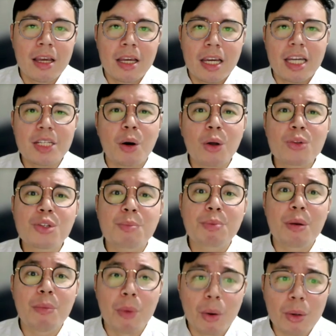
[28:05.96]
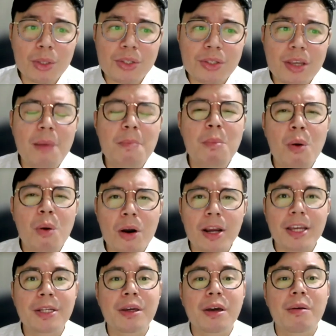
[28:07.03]
It also promotes a more
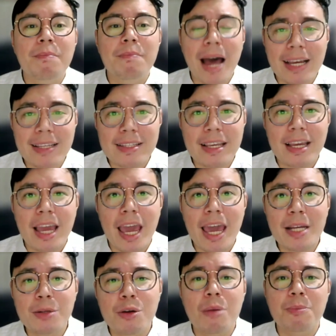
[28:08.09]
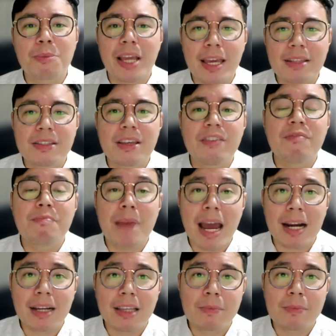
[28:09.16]
encompassing and comprehensive
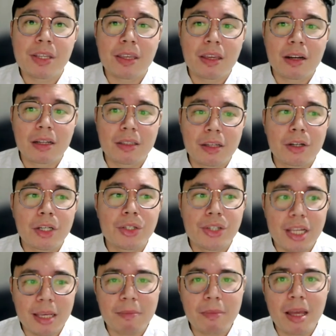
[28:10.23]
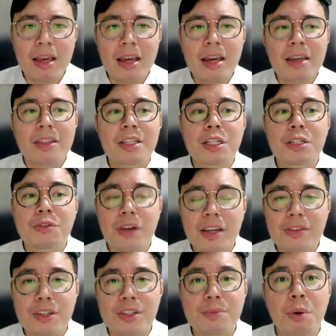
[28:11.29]
maritime security regime that
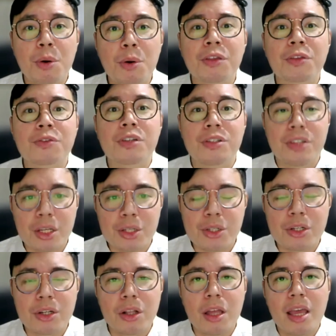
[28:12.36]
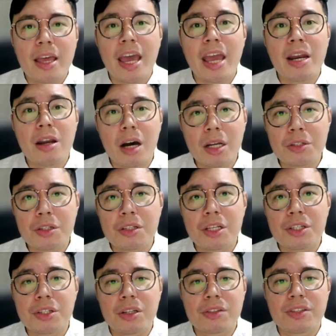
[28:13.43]
addresses both traditional and
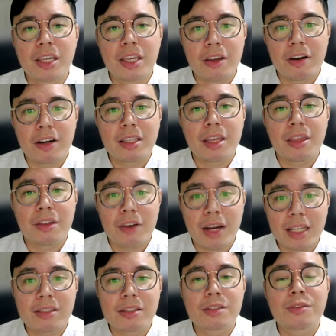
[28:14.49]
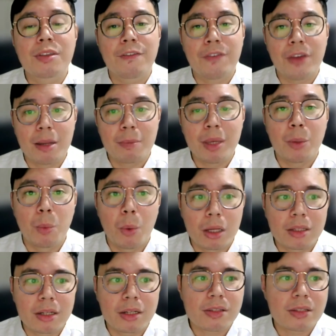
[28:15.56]
non-traditional security threats to the Philippine
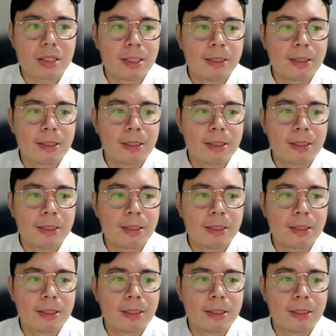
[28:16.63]
waters.